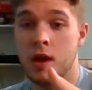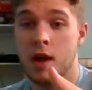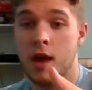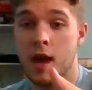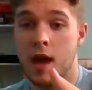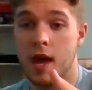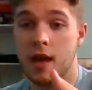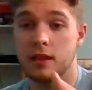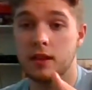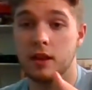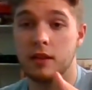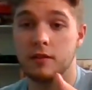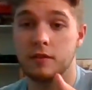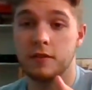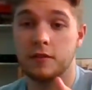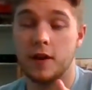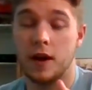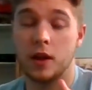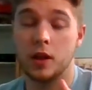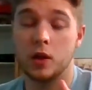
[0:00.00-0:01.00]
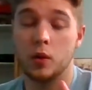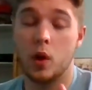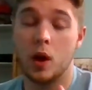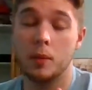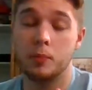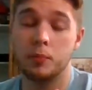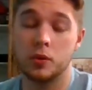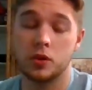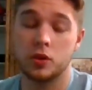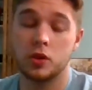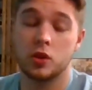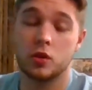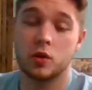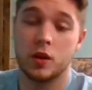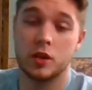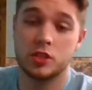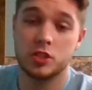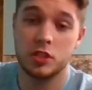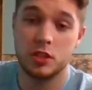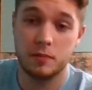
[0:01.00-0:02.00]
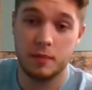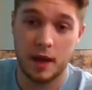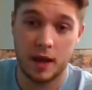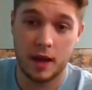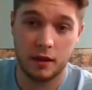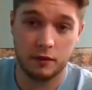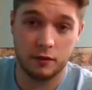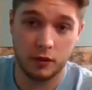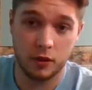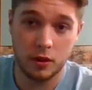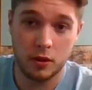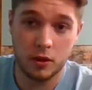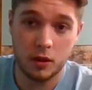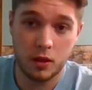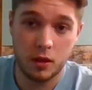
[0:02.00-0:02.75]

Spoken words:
and then follow up with the crutch and the bad foot.